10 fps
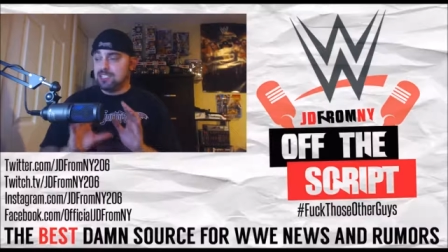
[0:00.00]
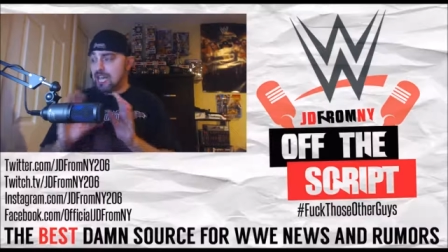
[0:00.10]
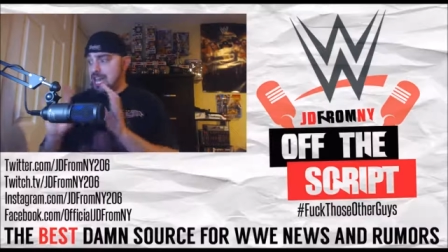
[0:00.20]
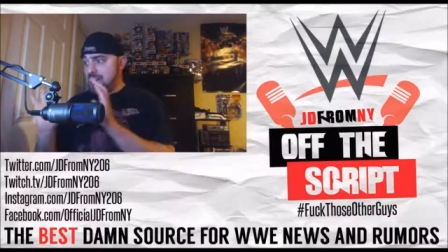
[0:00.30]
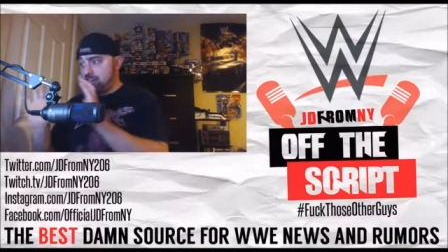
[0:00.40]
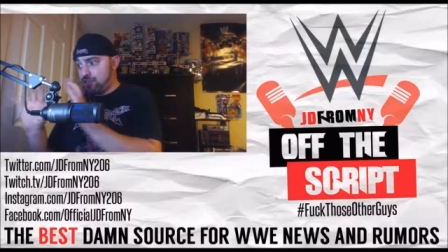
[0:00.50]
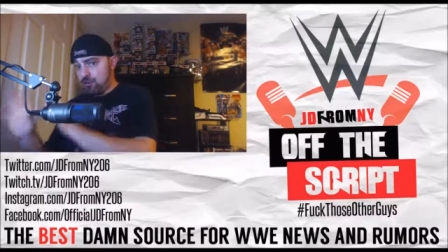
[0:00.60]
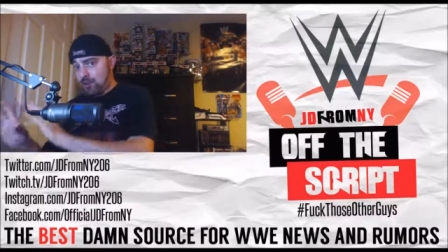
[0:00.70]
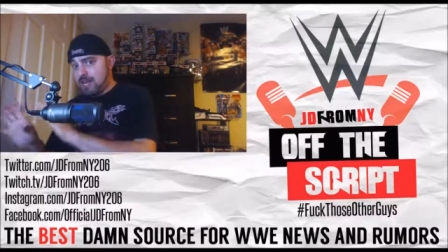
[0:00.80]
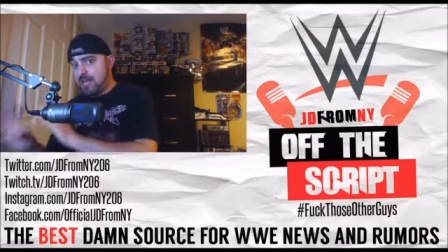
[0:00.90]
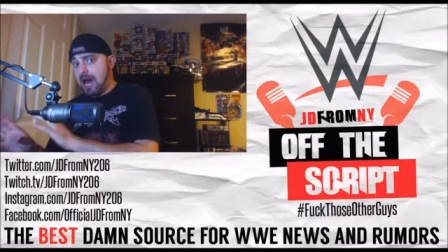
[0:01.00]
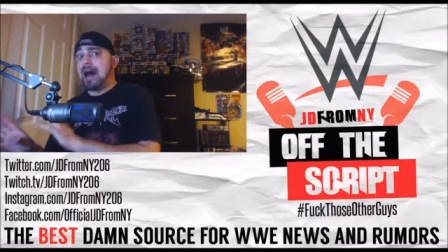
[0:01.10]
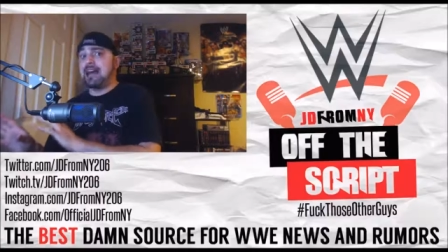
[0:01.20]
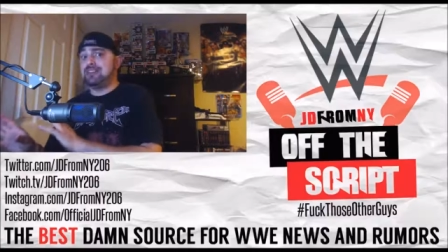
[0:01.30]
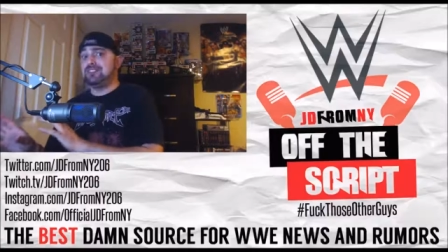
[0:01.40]
take three
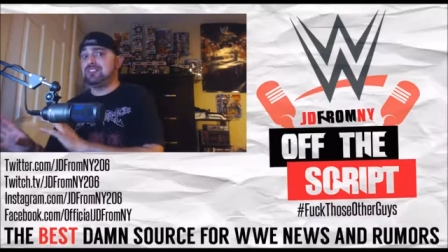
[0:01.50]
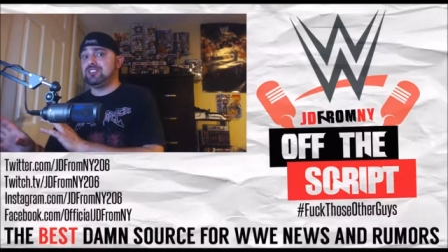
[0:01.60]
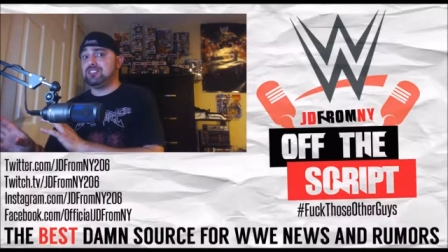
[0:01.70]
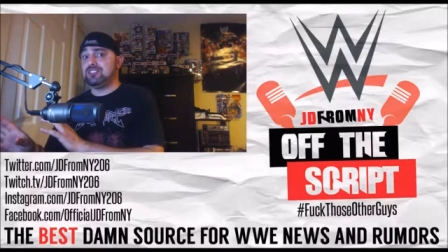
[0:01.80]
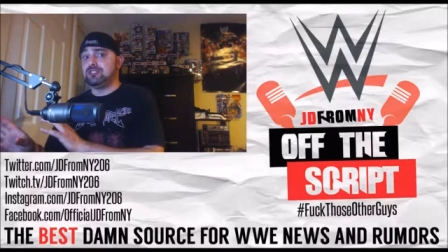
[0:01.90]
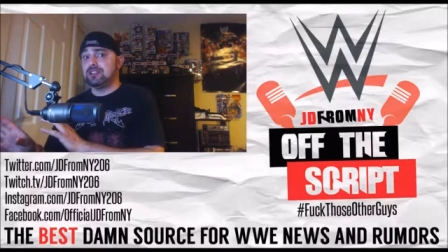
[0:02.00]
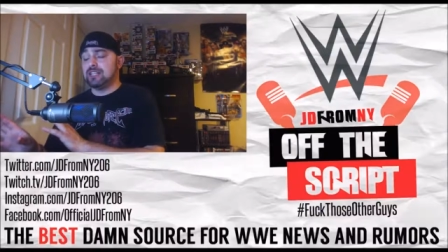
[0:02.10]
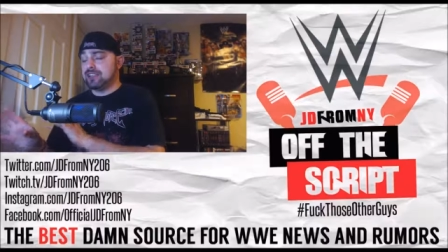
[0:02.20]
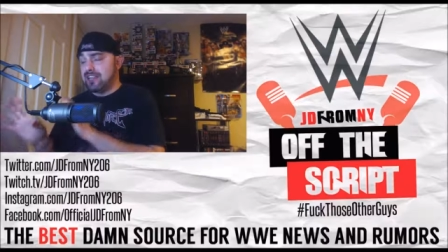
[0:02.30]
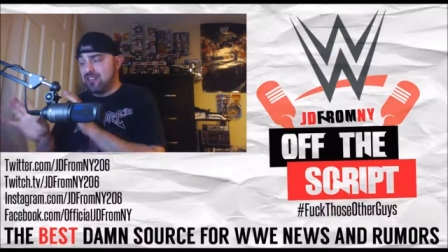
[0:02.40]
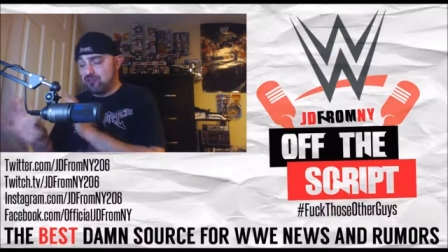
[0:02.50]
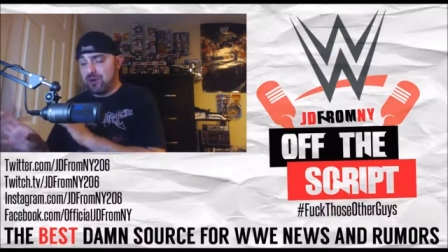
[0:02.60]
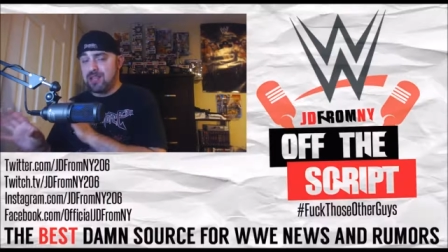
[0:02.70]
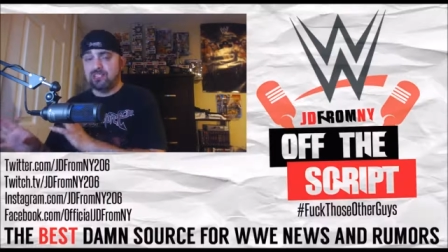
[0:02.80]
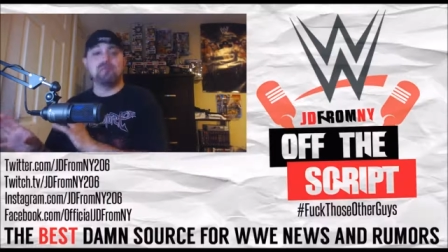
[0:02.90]
guys, and I think
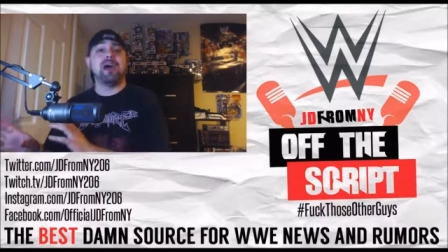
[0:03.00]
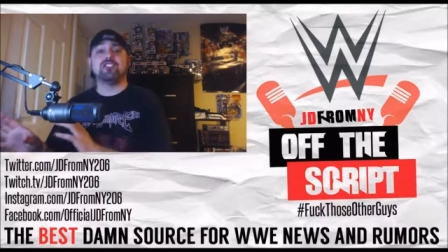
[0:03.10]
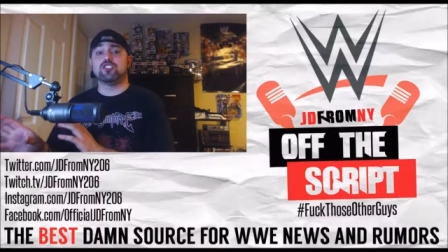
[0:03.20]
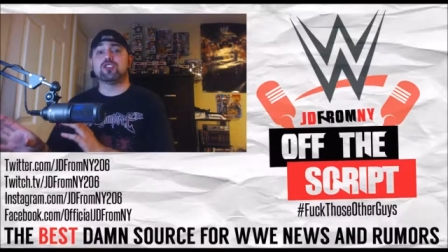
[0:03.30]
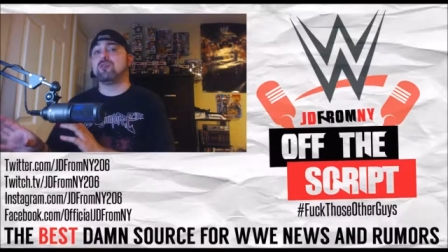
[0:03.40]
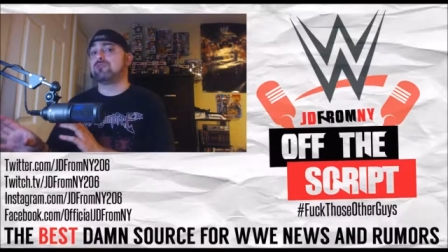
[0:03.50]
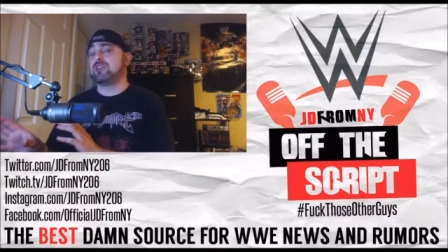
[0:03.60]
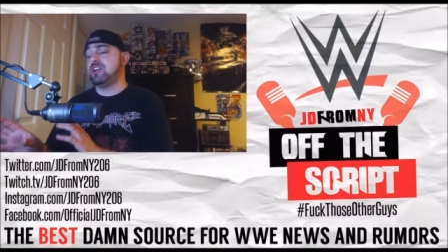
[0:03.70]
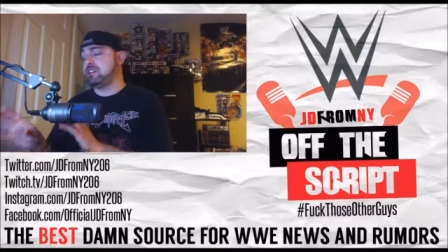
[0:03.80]
three is the magic number